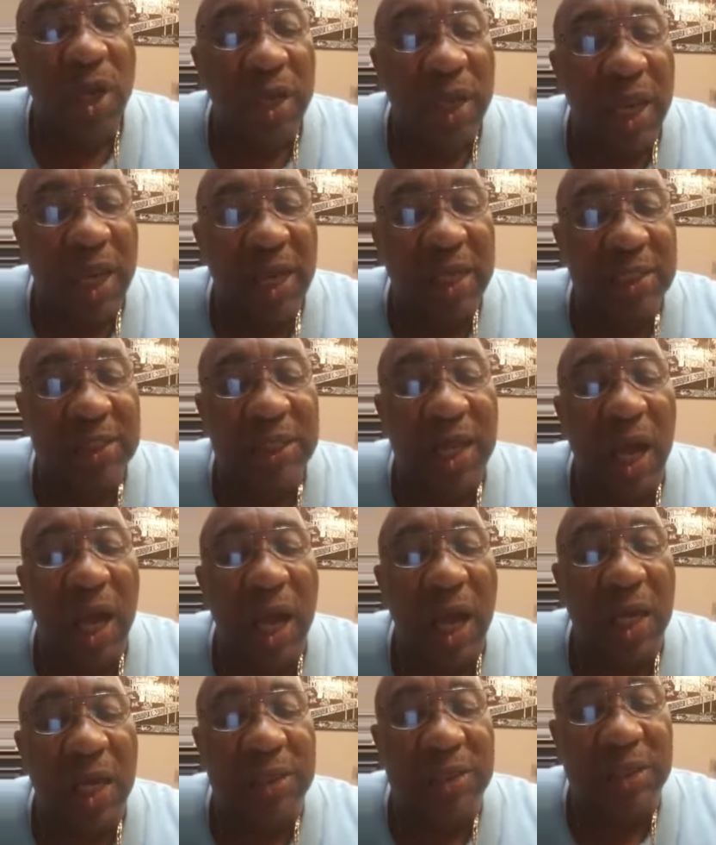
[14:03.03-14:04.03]
that is
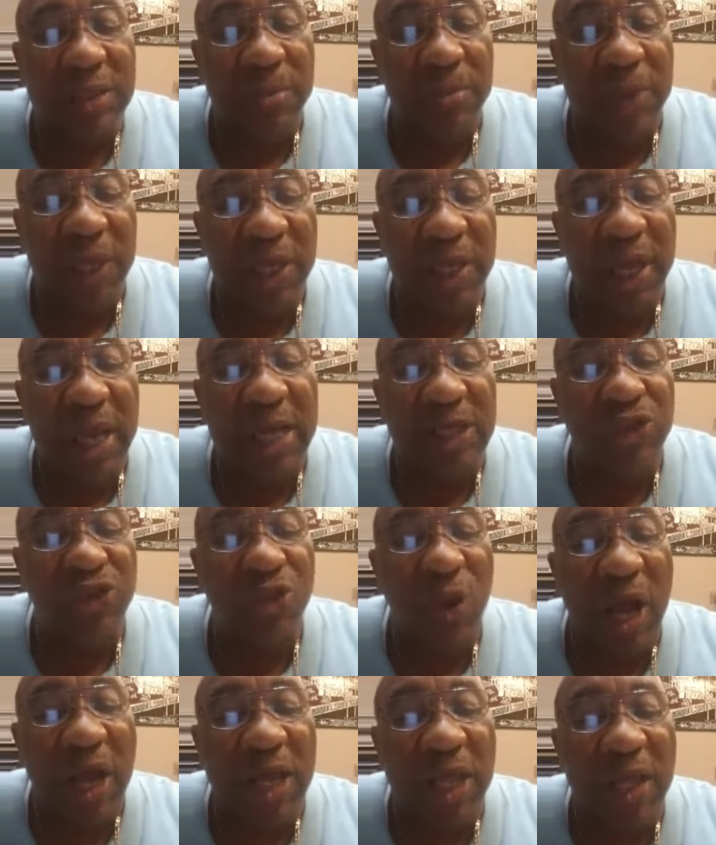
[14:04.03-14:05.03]
awesome today.
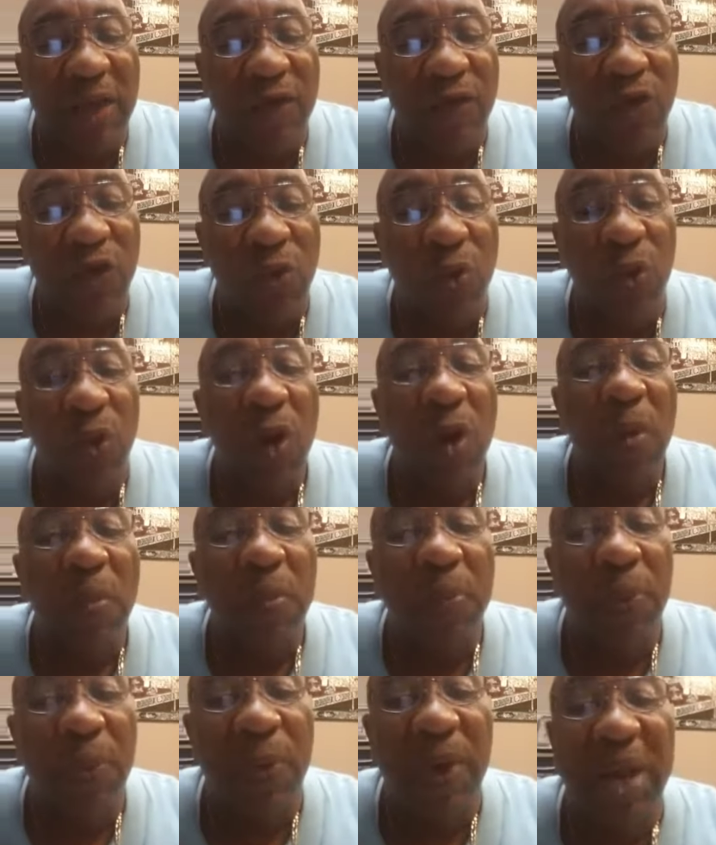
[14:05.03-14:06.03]
So I give you
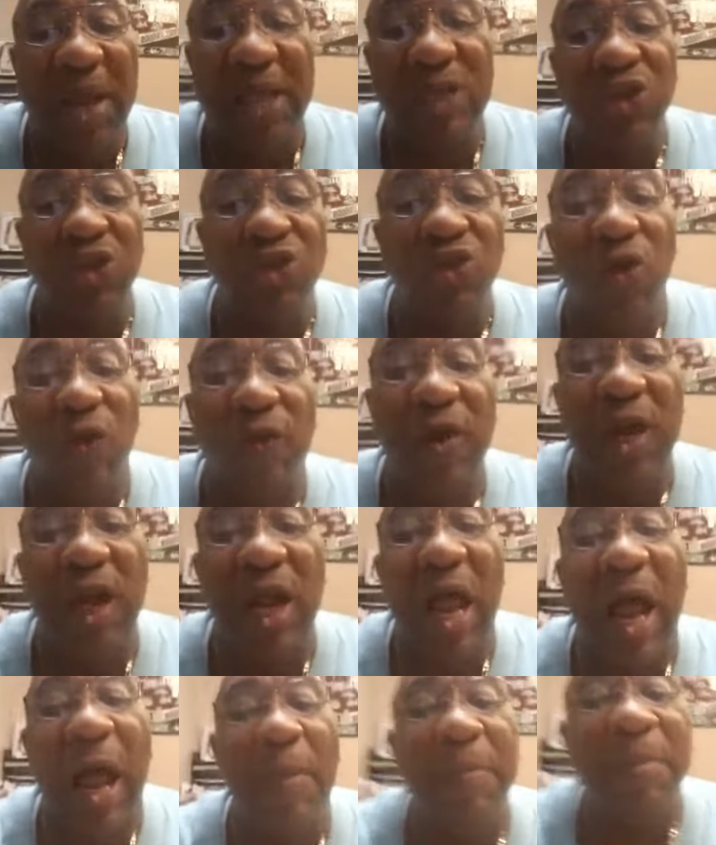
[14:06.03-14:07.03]
praise, glory. And
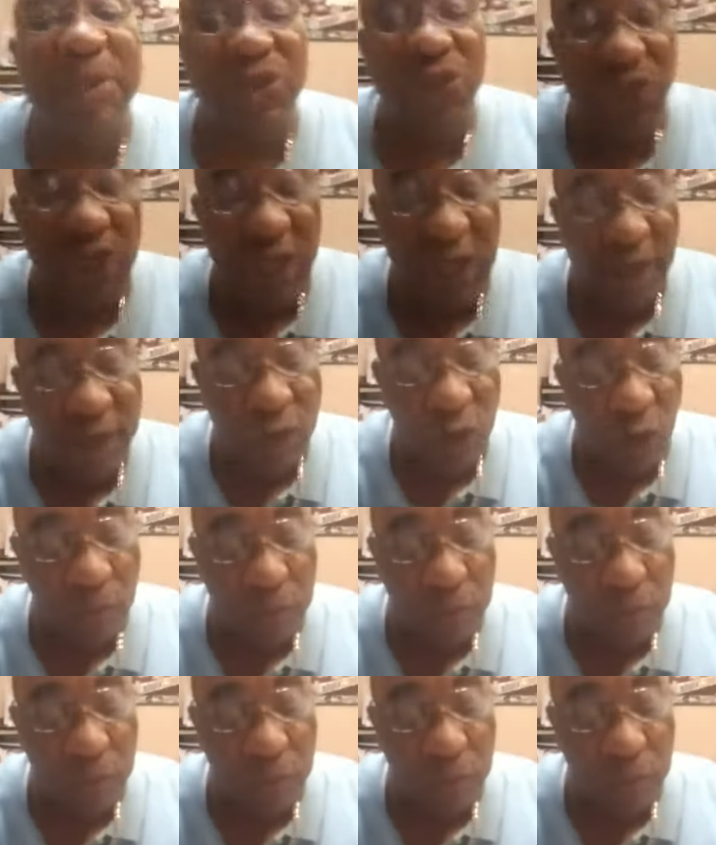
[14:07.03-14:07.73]
I believe your